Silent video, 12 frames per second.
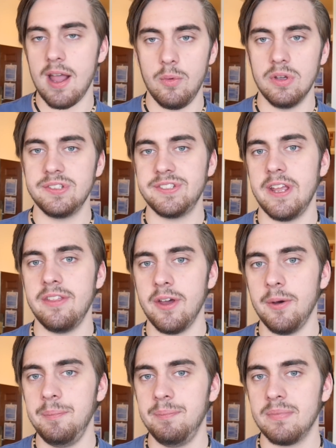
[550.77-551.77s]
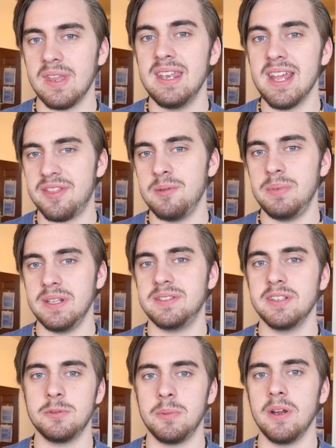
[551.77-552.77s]
I will say though, nothing beats
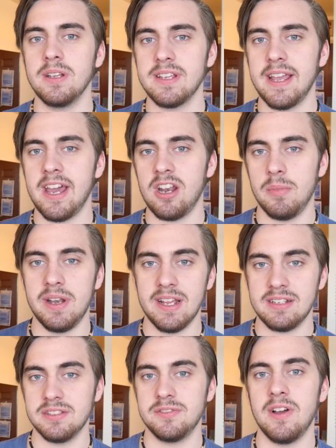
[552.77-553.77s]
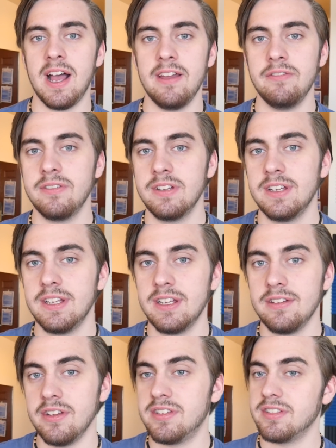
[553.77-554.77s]
the experience I had on my Nexus 5.
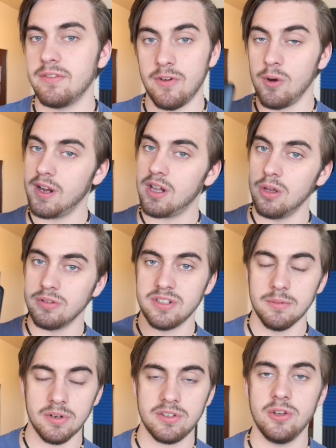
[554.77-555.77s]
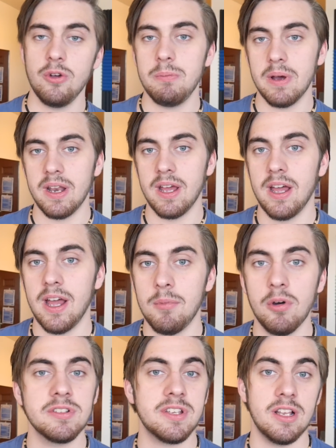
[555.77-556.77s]
This is a very close number 2, but I'm
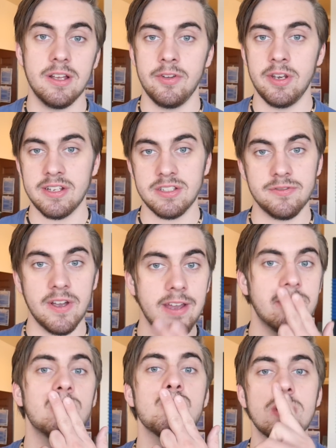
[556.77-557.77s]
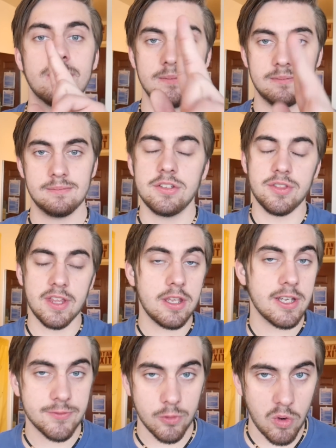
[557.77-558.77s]
always gonna love you, Nexus 5. So thank you
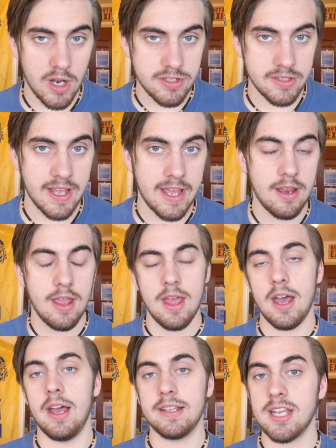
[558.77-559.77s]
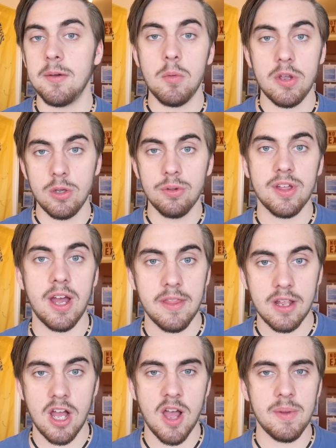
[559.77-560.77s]
guys for watching that. Tell me what you thought in the
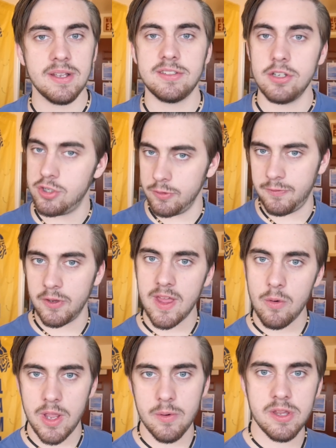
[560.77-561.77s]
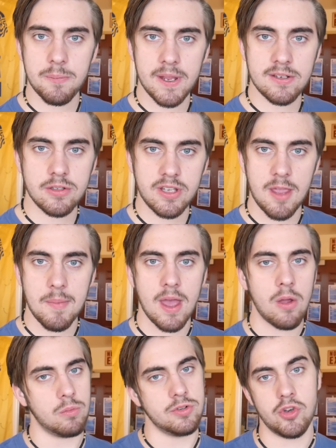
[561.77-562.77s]
comments. Did you feel that way when the Pixel came
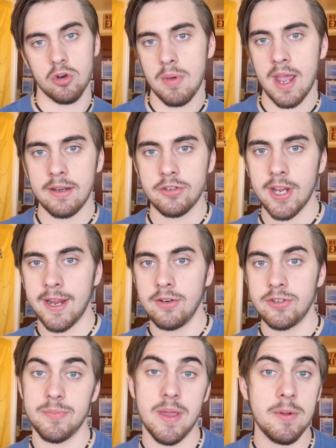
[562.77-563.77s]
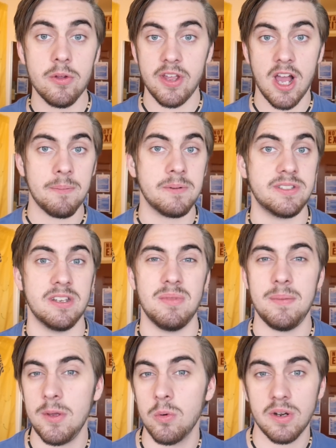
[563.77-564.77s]
out? Was your mind changed? Maybe you're the opposite.
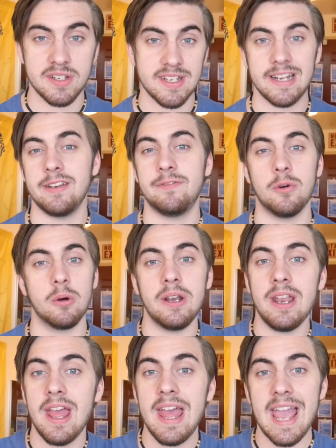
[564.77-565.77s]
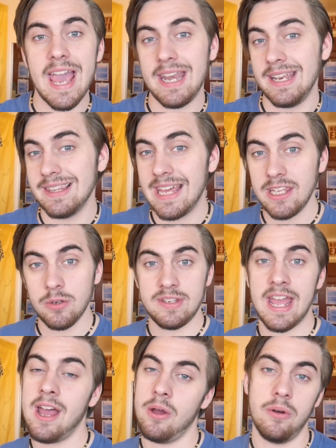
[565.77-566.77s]
Maybe you were excited for it and it let you
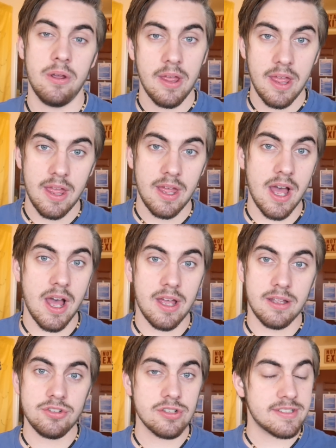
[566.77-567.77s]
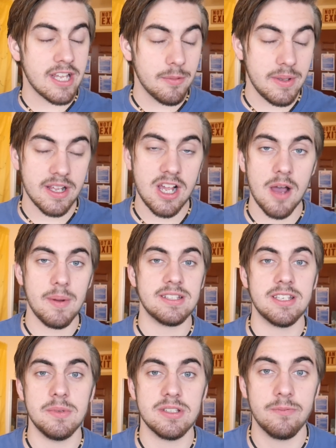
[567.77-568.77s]
down. Just tell me in the comments.
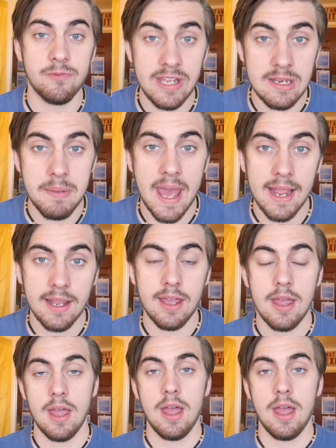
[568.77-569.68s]
Give me some feedback.